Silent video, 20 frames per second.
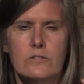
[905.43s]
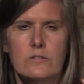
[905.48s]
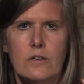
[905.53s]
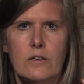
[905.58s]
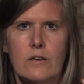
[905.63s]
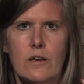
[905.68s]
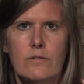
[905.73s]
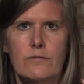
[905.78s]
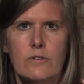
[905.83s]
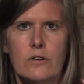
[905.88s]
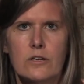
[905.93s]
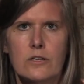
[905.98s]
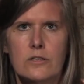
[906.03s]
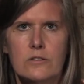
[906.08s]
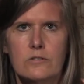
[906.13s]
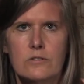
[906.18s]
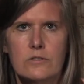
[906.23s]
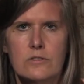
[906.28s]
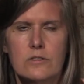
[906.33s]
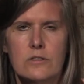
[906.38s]
So I got very
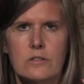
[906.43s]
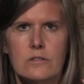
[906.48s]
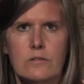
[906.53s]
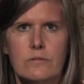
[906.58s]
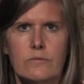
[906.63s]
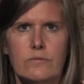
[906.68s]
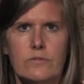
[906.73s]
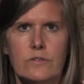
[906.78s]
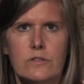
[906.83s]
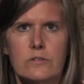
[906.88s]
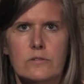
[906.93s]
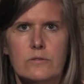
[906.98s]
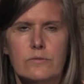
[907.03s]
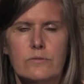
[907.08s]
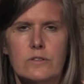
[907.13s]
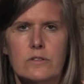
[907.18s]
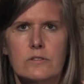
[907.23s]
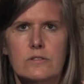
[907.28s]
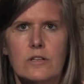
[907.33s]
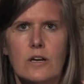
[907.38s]
interested in the field of
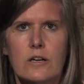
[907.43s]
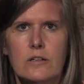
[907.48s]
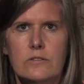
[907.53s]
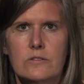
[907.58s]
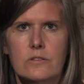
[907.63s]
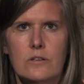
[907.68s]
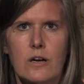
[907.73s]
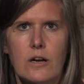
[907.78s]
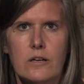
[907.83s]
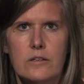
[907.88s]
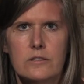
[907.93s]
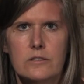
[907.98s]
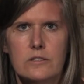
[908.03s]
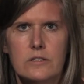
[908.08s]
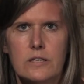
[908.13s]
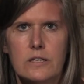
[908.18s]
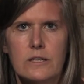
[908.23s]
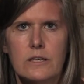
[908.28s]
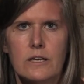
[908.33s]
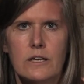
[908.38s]
fetal
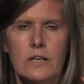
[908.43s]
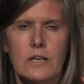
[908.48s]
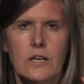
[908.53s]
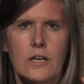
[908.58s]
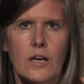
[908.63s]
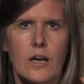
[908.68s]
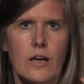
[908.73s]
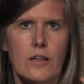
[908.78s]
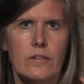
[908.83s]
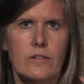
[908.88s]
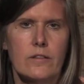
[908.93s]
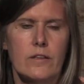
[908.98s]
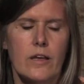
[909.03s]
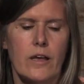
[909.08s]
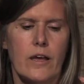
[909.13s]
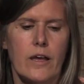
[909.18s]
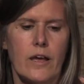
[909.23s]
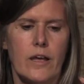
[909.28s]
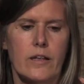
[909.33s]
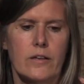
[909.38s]
toxicology and,
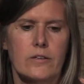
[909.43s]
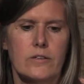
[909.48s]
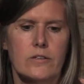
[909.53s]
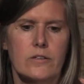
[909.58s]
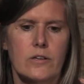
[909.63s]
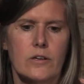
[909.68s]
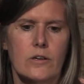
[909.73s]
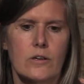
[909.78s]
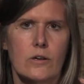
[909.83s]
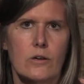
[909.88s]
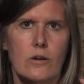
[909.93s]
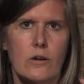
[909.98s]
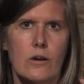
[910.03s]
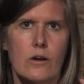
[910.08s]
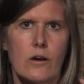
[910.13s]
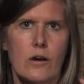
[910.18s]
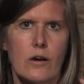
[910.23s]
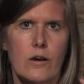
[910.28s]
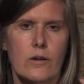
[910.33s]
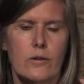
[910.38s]
and
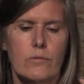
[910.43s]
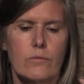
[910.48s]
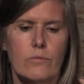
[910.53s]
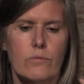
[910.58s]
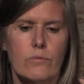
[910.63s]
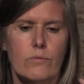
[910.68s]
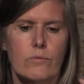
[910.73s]
uh,